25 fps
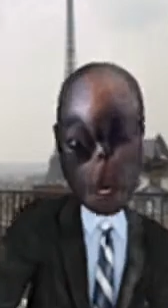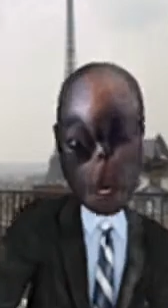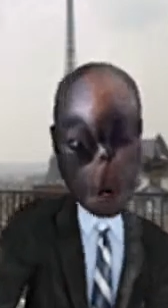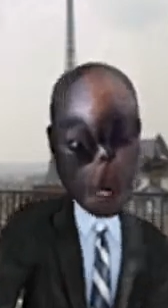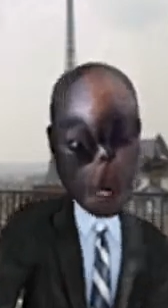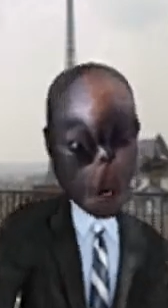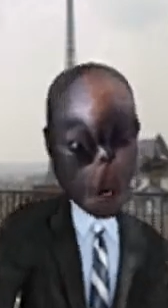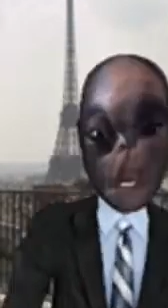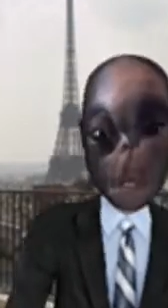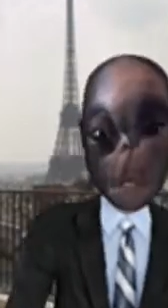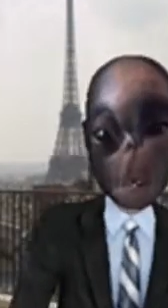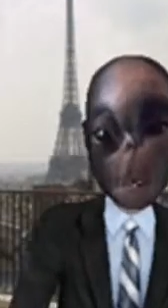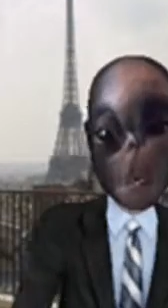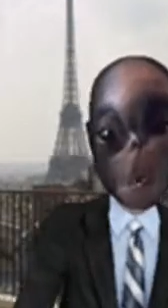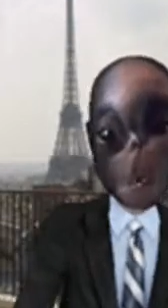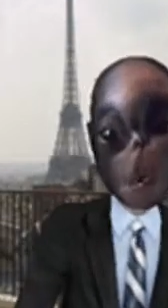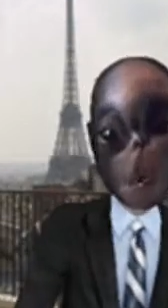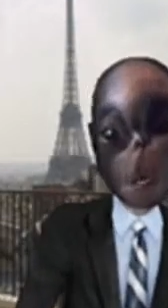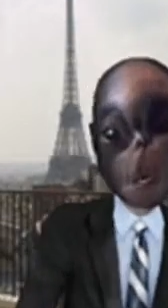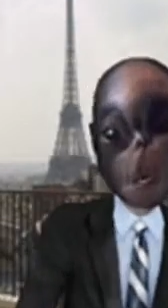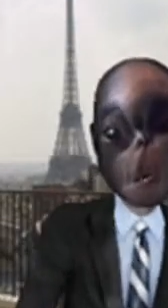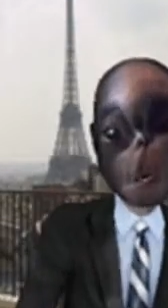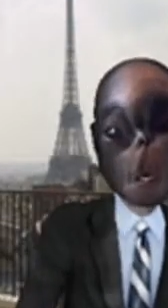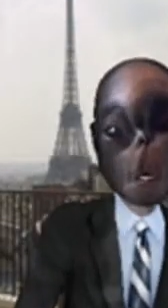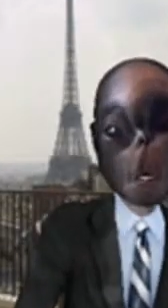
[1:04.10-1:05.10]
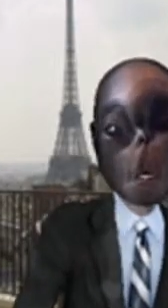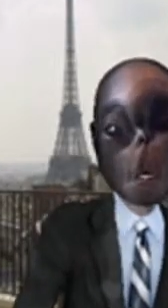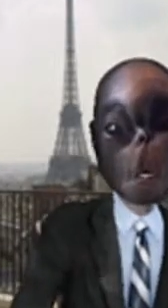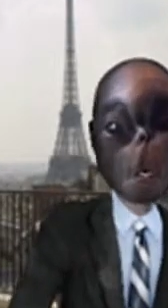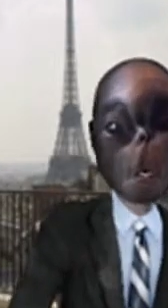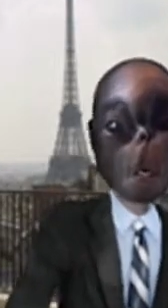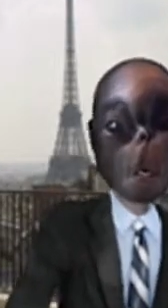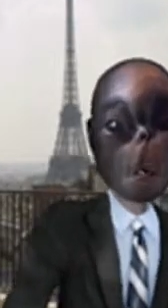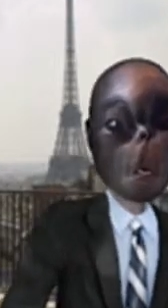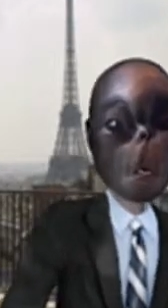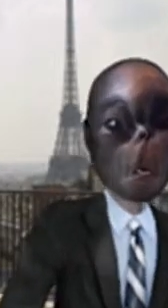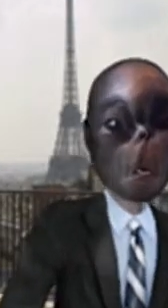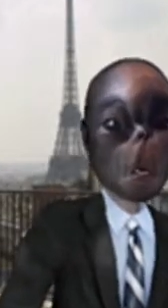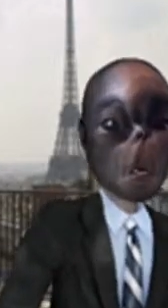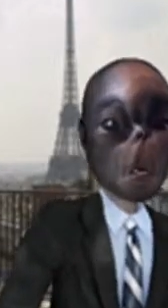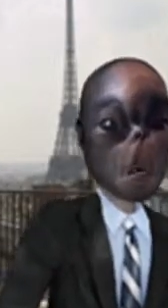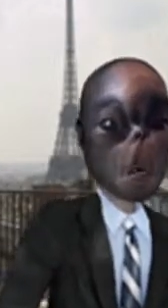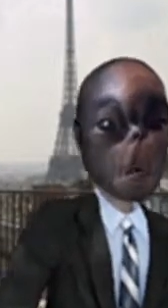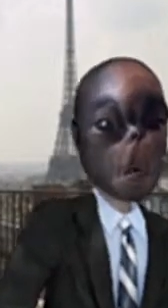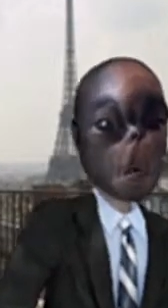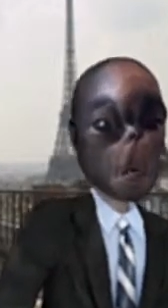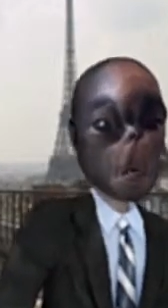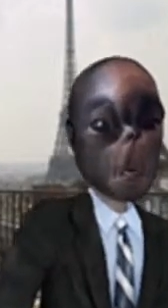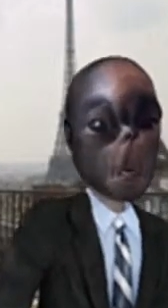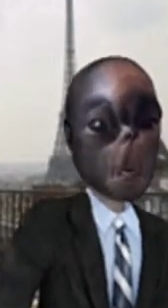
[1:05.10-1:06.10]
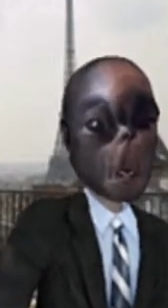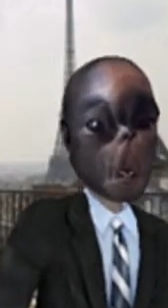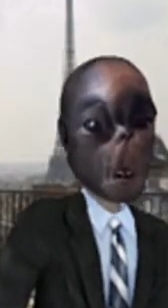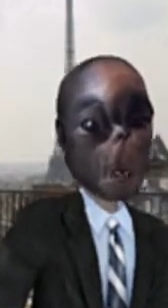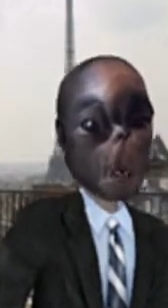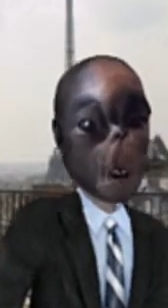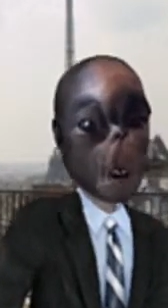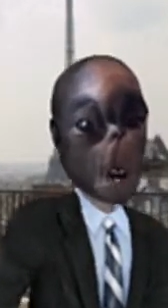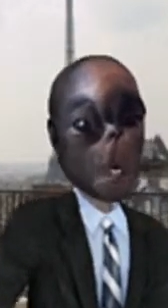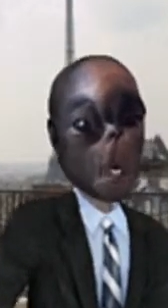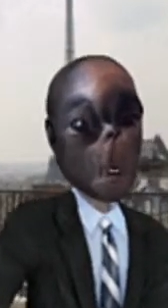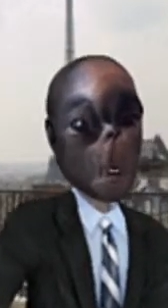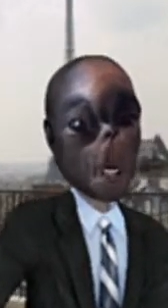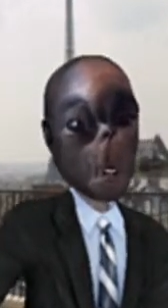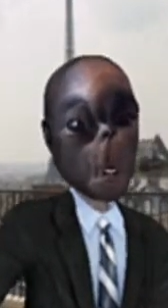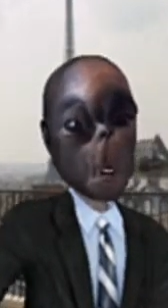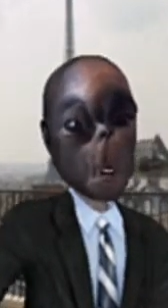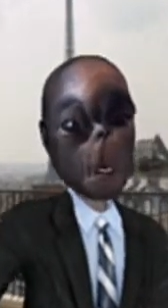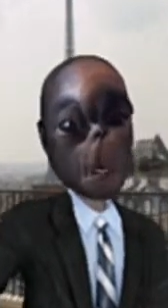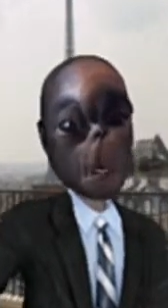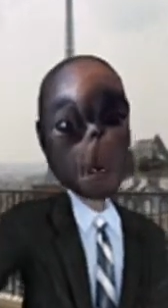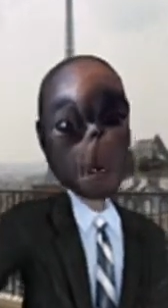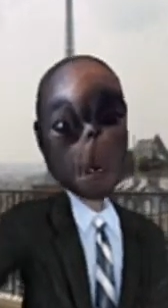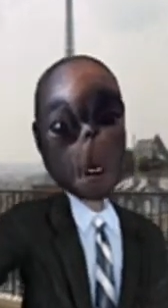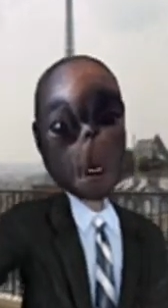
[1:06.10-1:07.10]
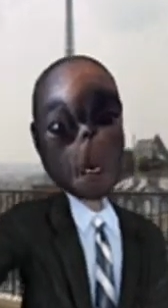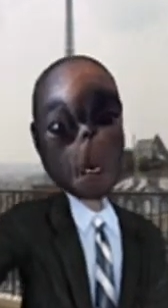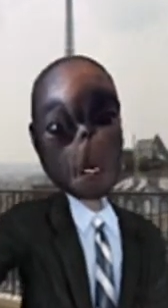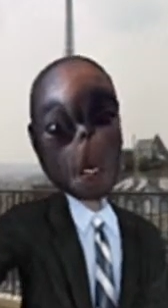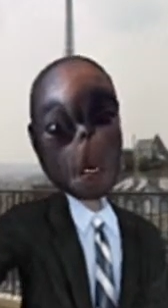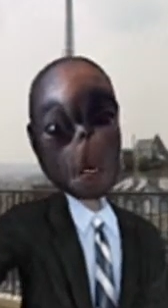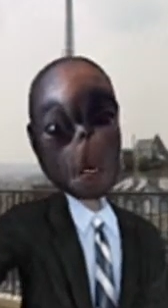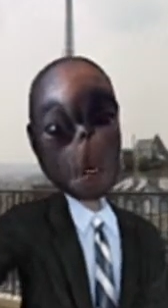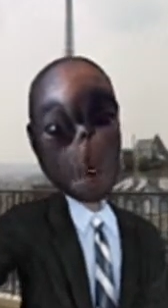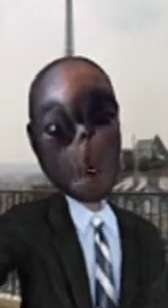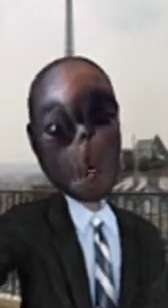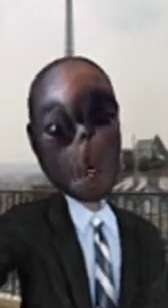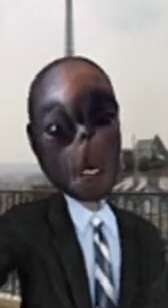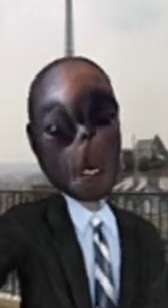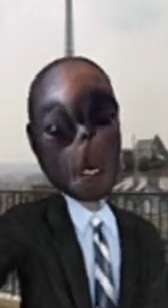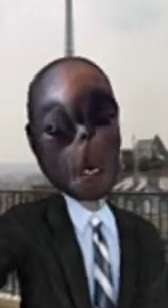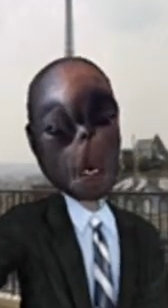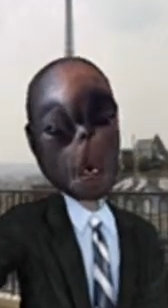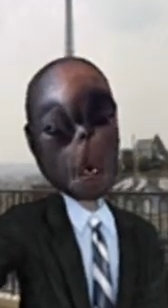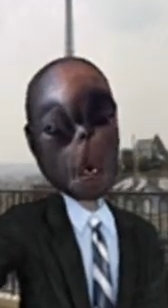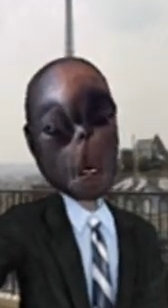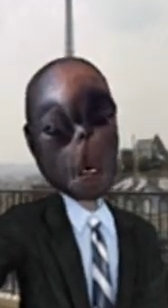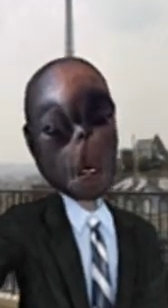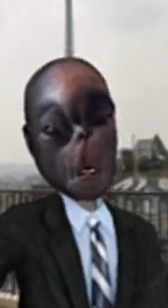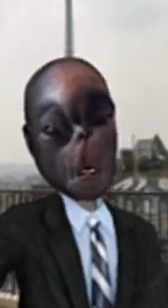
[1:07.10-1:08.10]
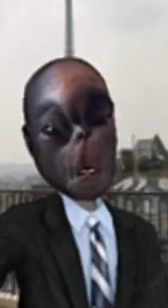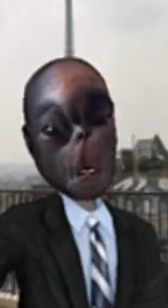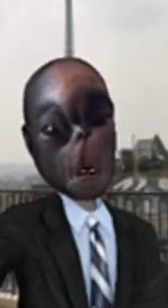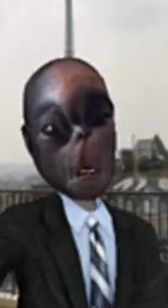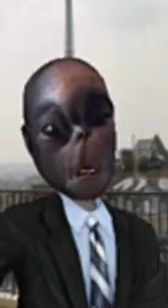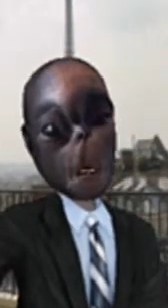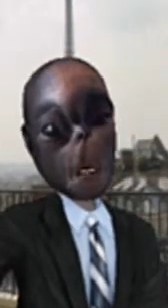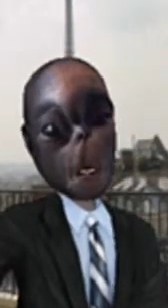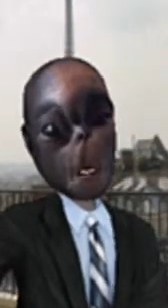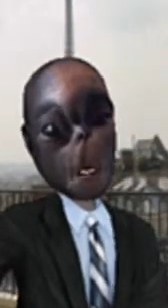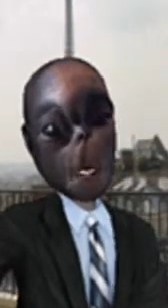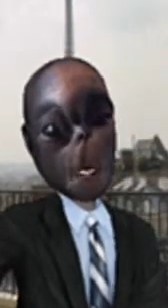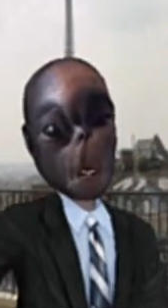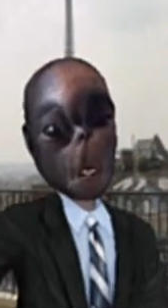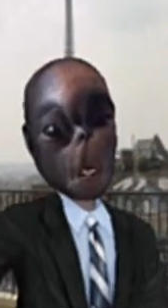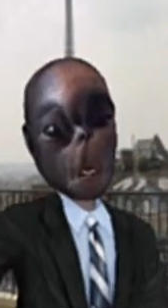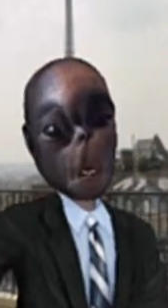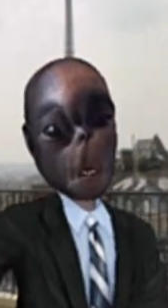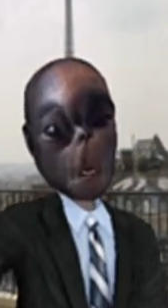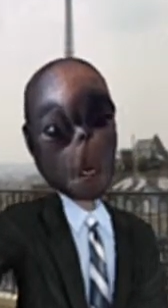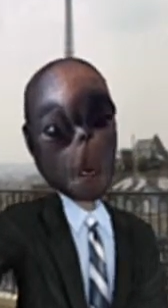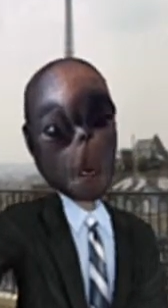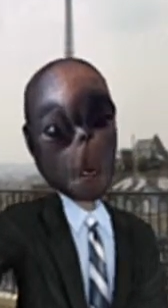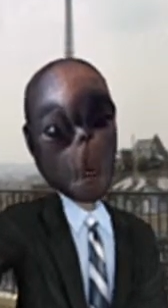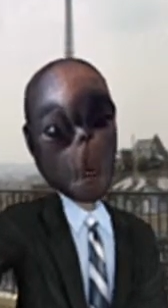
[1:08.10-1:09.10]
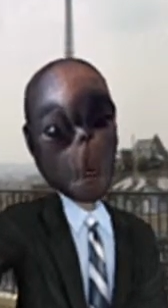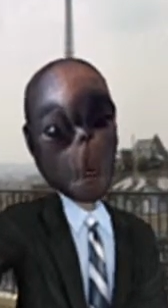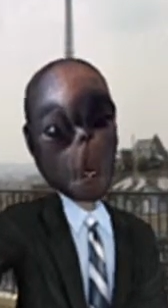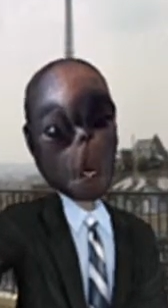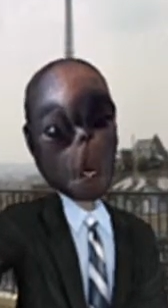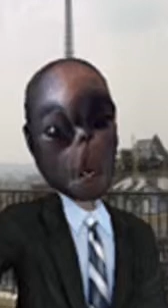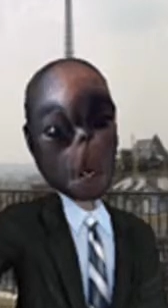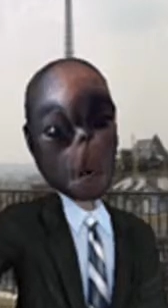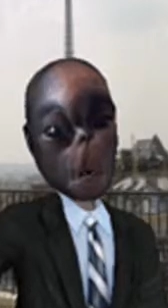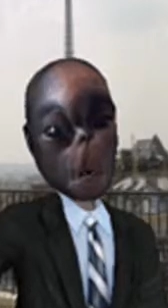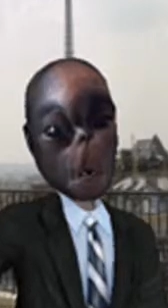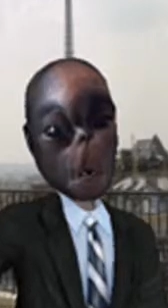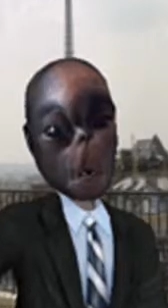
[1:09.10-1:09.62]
he doesn't speak English? Or why does Lincoln have a lisp? I never noticed that before.